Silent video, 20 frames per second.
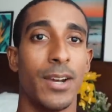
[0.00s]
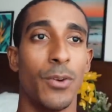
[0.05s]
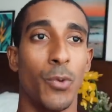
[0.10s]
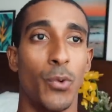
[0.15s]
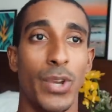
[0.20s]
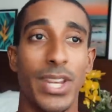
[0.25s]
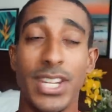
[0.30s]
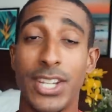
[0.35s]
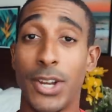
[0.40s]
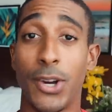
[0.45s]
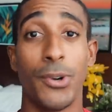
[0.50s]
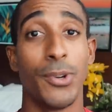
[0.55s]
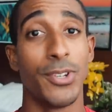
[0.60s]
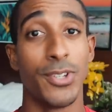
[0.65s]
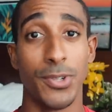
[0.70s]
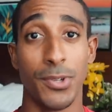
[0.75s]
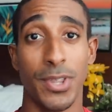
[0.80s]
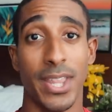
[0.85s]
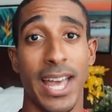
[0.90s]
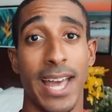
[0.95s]
We
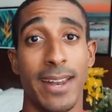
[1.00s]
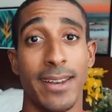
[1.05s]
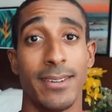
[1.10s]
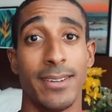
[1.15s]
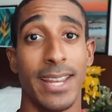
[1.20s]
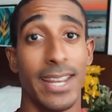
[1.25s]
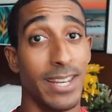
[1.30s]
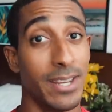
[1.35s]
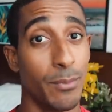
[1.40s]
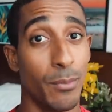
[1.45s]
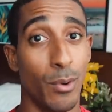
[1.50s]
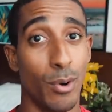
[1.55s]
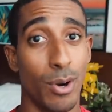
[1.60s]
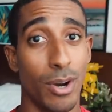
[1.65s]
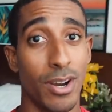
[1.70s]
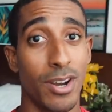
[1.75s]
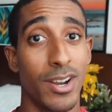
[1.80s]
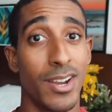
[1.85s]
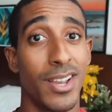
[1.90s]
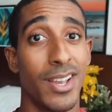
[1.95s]
don't do that
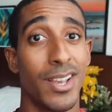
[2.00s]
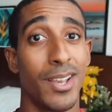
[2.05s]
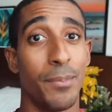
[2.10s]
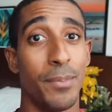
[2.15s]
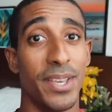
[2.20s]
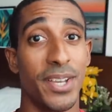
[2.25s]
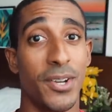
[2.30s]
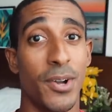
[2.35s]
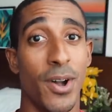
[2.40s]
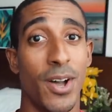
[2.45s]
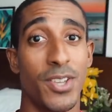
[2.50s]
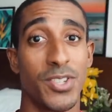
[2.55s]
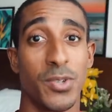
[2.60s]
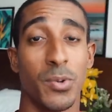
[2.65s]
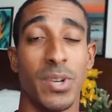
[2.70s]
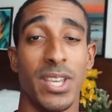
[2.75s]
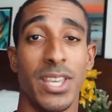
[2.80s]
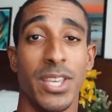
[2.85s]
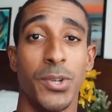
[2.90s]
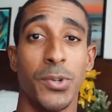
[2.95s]
anymore
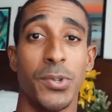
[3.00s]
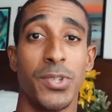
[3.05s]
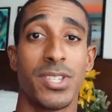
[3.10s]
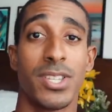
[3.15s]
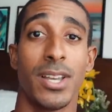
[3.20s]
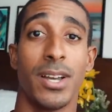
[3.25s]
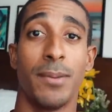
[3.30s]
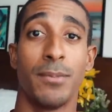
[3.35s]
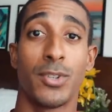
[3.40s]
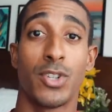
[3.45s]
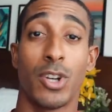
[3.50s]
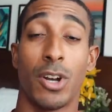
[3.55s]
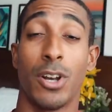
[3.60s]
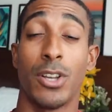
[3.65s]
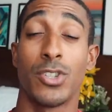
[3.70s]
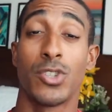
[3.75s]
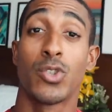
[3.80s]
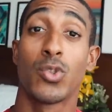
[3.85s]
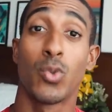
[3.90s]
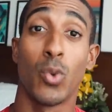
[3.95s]
because we use
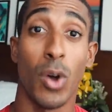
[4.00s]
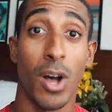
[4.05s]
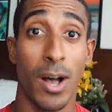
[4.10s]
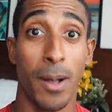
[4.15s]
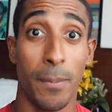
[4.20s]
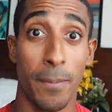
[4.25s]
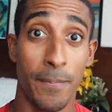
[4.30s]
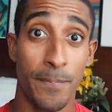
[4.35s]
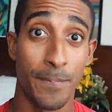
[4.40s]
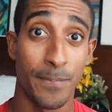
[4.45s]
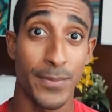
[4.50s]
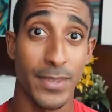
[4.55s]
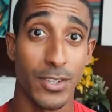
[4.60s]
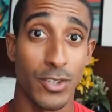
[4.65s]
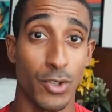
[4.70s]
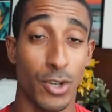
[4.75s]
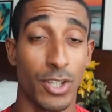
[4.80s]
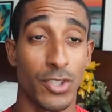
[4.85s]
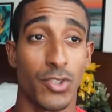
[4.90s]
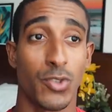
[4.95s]
Charles Schwab.
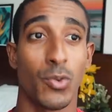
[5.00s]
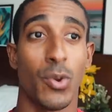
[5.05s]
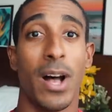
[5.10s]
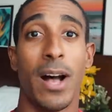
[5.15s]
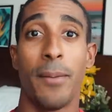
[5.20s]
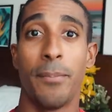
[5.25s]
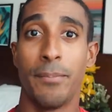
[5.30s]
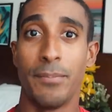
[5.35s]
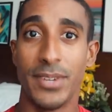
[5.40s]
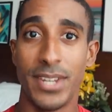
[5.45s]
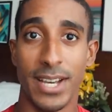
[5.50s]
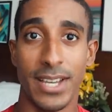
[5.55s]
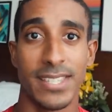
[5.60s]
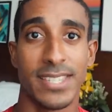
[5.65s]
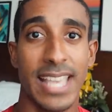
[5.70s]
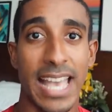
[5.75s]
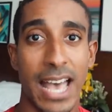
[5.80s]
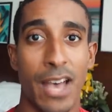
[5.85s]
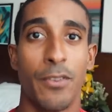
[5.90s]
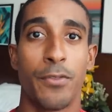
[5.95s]
Charles Schwab
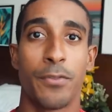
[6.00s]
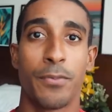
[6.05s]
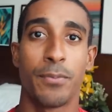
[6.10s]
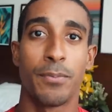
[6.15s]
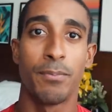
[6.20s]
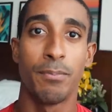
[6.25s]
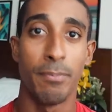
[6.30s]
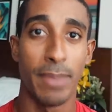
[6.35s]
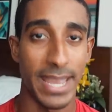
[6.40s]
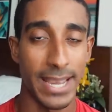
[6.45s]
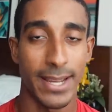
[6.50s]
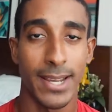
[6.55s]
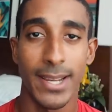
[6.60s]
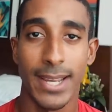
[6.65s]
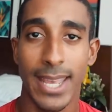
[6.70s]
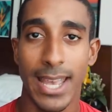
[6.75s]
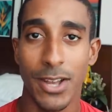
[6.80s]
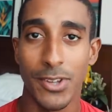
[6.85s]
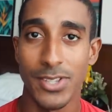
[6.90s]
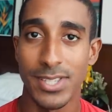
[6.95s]
does have bank
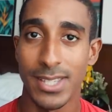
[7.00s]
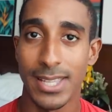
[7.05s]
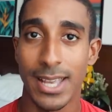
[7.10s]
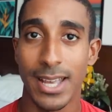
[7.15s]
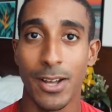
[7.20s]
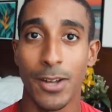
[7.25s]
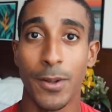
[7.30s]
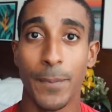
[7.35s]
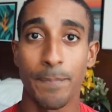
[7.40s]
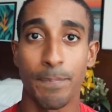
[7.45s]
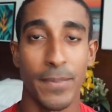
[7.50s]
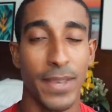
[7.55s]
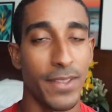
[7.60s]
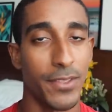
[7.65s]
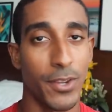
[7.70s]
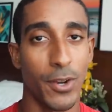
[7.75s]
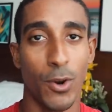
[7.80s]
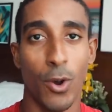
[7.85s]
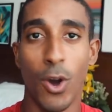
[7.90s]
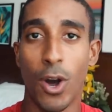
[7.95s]
accounts now
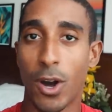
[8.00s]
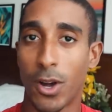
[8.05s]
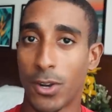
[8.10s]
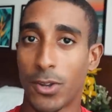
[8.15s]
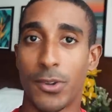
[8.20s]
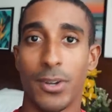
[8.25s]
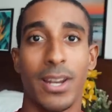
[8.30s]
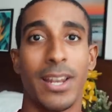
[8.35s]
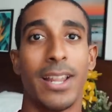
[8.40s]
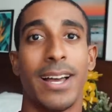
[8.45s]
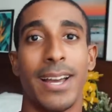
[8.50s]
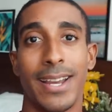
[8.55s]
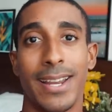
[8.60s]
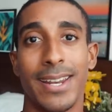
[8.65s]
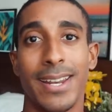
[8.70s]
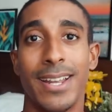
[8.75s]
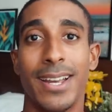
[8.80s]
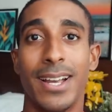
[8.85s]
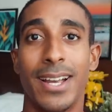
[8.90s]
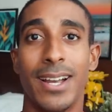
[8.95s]
and they're all
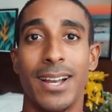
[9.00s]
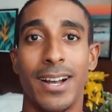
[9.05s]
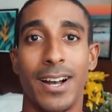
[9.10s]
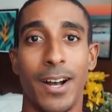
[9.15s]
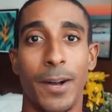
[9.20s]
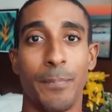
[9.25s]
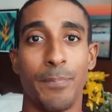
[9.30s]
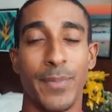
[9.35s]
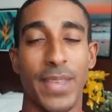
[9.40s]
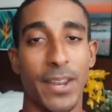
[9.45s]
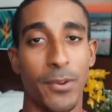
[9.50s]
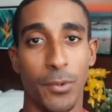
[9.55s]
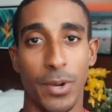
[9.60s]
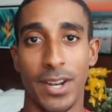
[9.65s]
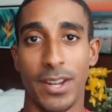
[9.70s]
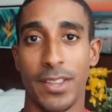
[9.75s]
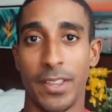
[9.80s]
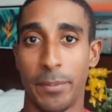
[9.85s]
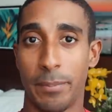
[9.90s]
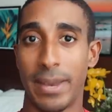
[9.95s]
online. And
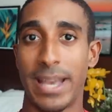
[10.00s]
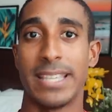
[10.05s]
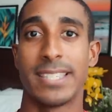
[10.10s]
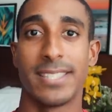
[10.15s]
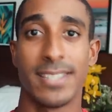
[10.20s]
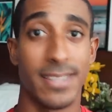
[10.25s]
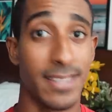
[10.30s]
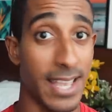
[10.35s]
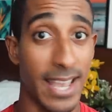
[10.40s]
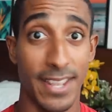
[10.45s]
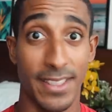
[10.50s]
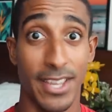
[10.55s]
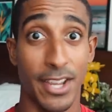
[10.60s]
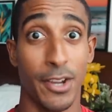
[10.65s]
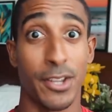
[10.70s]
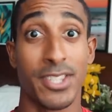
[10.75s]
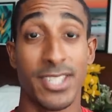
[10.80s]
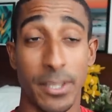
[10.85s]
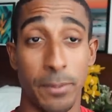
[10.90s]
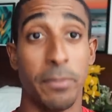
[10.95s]
one of the best,
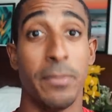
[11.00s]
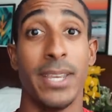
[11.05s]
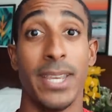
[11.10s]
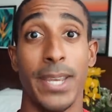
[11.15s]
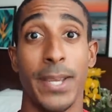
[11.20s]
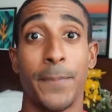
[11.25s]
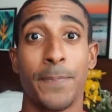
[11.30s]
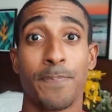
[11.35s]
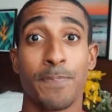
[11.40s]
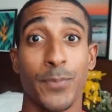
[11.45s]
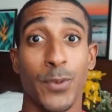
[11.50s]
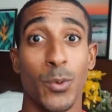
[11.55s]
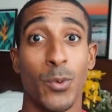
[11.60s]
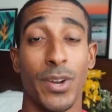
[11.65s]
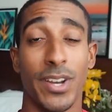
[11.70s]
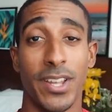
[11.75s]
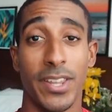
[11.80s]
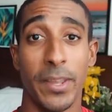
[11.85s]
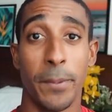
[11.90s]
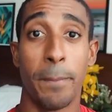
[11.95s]
they're to me,
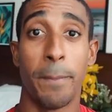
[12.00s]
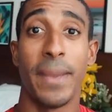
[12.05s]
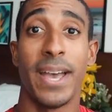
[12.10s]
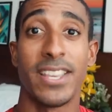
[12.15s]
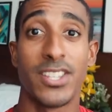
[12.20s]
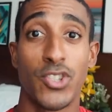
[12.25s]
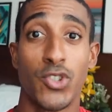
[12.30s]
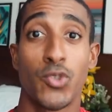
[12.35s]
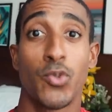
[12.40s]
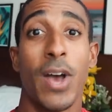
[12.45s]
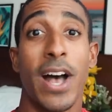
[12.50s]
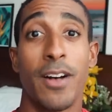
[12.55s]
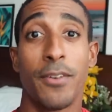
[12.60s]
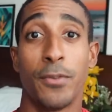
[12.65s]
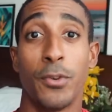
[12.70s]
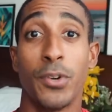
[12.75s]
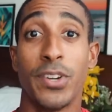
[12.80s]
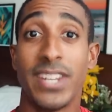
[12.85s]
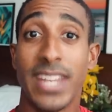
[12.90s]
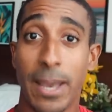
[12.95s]
one of the best
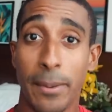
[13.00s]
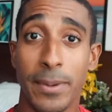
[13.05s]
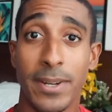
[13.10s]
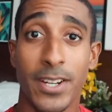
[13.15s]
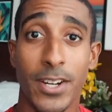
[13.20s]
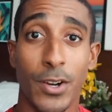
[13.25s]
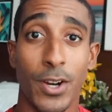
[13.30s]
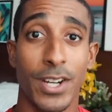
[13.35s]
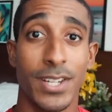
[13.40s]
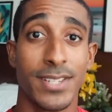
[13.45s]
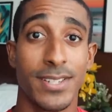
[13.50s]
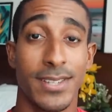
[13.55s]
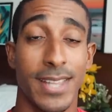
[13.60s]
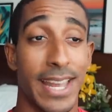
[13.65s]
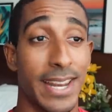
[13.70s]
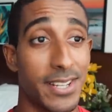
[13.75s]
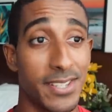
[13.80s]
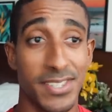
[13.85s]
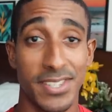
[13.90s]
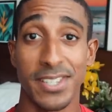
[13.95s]
travel debit cards
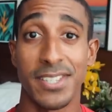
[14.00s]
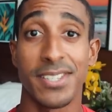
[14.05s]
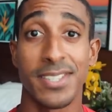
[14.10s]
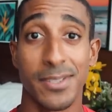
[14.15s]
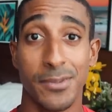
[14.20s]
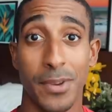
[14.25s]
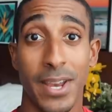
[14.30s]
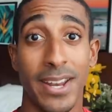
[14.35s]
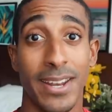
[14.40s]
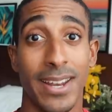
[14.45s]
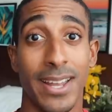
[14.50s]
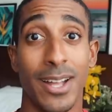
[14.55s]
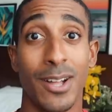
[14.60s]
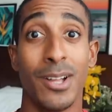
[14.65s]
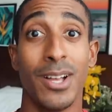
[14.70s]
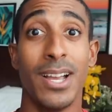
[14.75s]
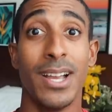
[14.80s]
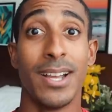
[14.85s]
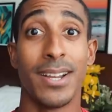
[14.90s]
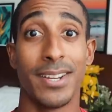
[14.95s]
that exists right
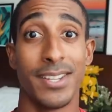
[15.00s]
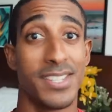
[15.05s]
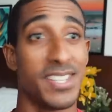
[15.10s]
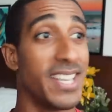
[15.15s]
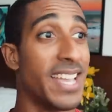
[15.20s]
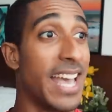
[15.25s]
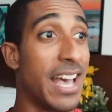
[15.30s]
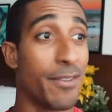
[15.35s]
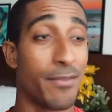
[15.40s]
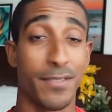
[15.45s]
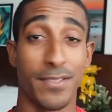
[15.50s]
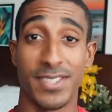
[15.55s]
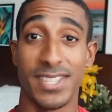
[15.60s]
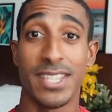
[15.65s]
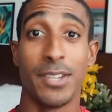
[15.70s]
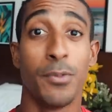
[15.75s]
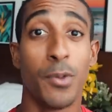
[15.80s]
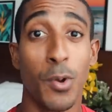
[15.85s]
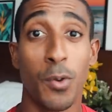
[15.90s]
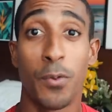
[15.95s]
now because they have
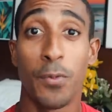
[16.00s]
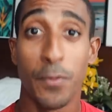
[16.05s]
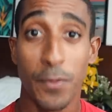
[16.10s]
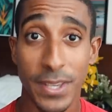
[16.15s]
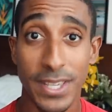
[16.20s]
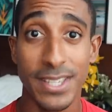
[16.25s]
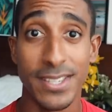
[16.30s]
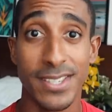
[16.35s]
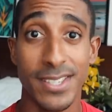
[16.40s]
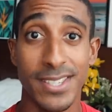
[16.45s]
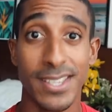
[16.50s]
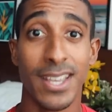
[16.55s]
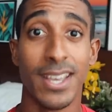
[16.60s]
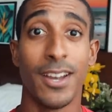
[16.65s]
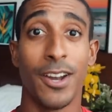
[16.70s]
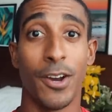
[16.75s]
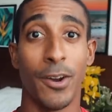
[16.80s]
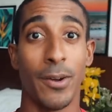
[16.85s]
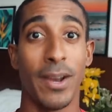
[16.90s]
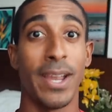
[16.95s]
zero fees,
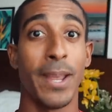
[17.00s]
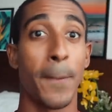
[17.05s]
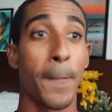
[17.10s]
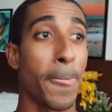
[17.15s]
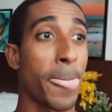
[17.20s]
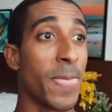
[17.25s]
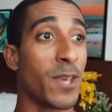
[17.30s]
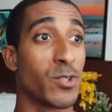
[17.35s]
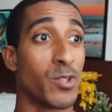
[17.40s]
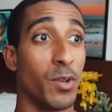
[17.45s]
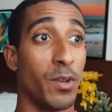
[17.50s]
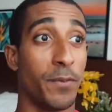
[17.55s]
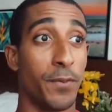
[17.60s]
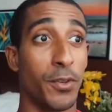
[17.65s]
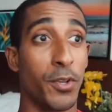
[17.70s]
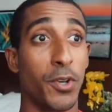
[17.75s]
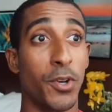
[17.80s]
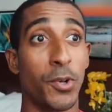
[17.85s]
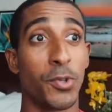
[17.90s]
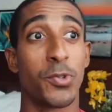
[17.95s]
all right? So
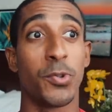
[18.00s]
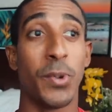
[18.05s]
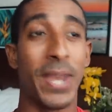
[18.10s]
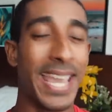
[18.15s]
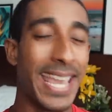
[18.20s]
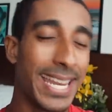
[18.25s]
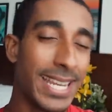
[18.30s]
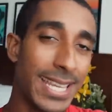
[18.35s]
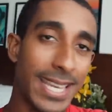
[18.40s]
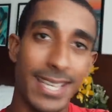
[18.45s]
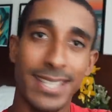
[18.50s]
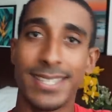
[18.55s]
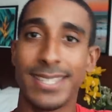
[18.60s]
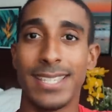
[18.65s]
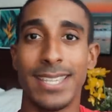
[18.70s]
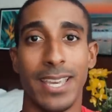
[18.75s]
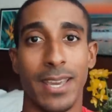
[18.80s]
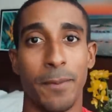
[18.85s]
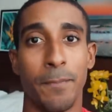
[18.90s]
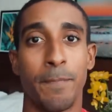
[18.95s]
if you go to any
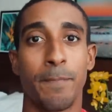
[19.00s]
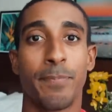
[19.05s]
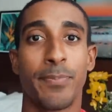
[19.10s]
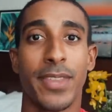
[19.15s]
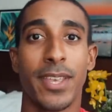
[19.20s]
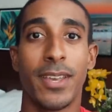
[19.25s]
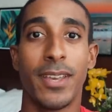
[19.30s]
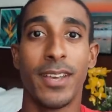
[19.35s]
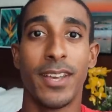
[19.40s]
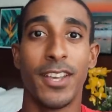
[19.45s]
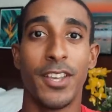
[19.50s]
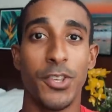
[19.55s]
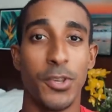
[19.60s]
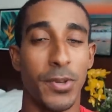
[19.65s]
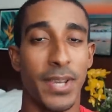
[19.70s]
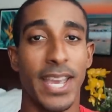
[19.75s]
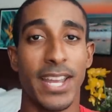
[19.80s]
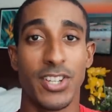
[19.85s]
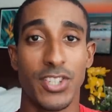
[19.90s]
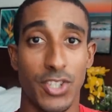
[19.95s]
ATM,
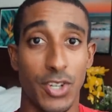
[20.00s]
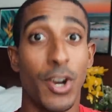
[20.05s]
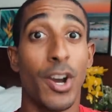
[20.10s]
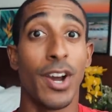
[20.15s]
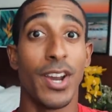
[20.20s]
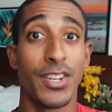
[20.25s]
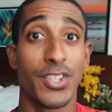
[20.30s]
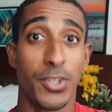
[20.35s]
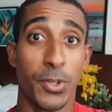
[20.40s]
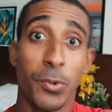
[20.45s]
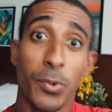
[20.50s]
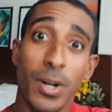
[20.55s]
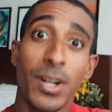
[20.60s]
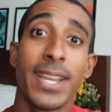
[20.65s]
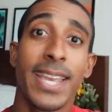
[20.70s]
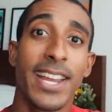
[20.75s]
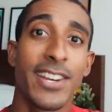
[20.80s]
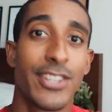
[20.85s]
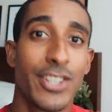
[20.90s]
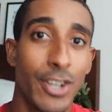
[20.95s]
you get charged, you
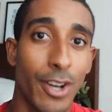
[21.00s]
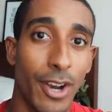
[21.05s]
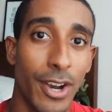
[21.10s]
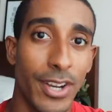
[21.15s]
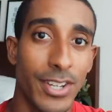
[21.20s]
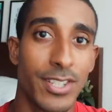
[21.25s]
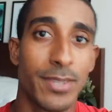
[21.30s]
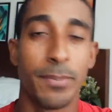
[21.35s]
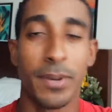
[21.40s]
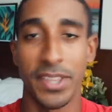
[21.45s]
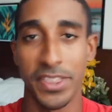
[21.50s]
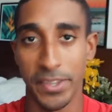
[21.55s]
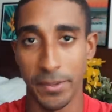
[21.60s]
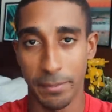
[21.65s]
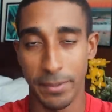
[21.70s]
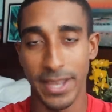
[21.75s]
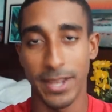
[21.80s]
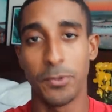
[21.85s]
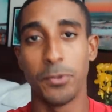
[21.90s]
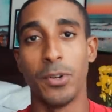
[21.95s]
will get charged, but
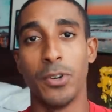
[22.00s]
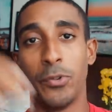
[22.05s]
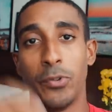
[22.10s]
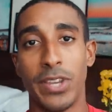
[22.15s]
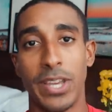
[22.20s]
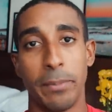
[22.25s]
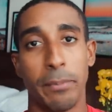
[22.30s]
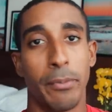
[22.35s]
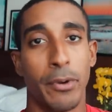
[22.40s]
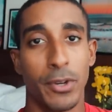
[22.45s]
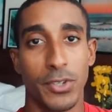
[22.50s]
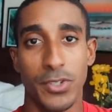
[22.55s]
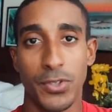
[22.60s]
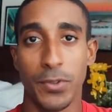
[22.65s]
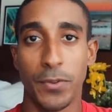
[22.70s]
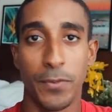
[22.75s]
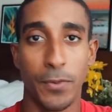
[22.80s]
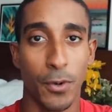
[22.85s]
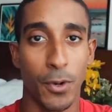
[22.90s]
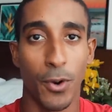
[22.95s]
the bank will
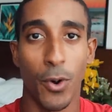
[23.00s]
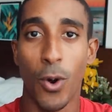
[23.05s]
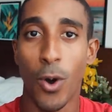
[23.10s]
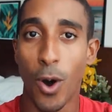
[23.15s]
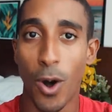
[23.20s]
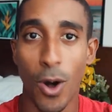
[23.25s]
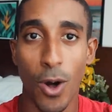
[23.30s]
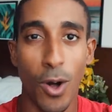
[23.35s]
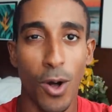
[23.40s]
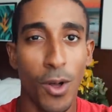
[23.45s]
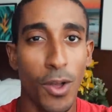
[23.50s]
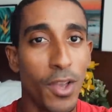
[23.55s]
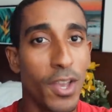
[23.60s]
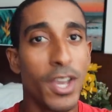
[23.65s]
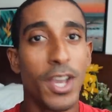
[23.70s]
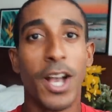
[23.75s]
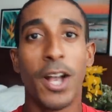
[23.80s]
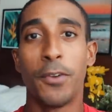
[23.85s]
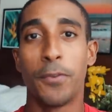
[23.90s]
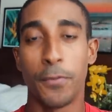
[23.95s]
reimburse you for all
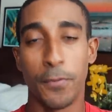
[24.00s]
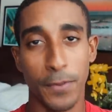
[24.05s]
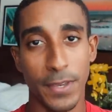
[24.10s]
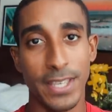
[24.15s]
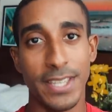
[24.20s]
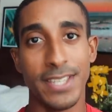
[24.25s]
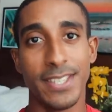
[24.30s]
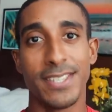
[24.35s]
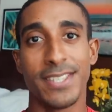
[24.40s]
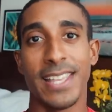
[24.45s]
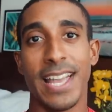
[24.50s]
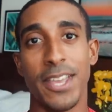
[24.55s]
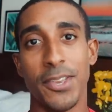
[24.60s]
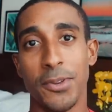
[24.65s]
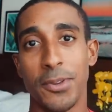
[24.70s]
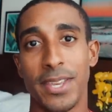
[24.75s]
fees that